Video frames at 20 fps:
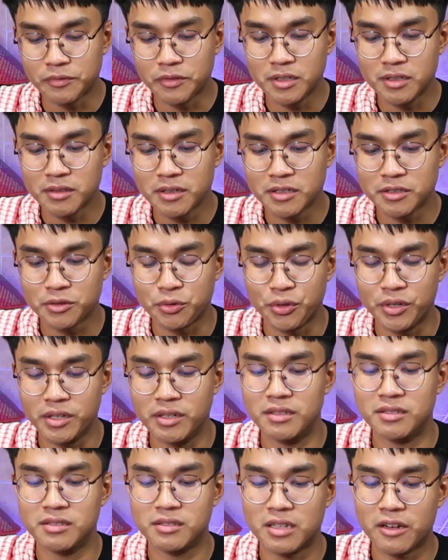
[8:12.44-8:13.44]
it's very nice to
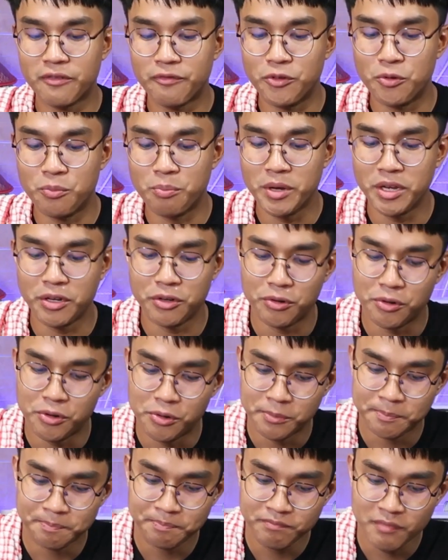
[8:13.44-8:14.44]
eat the stuff you make, you
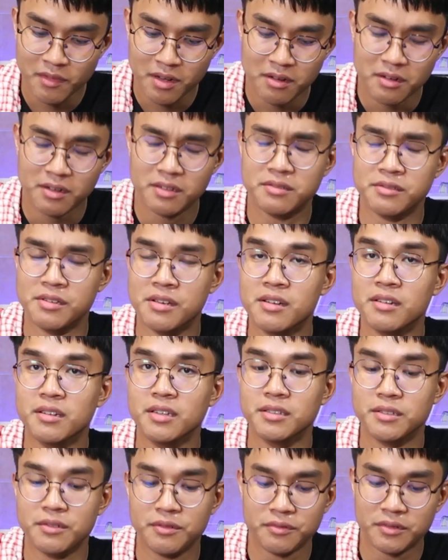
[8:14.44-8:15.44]
know.
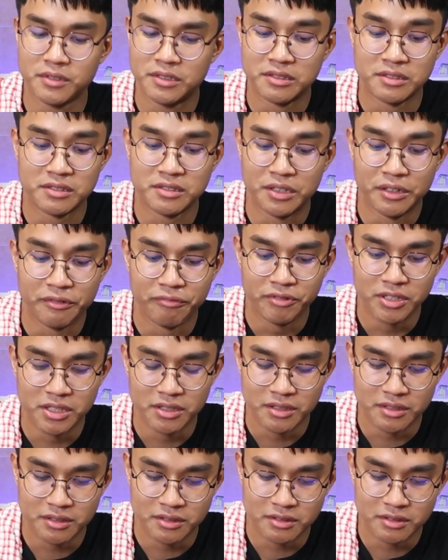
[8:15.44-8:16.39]
It's different,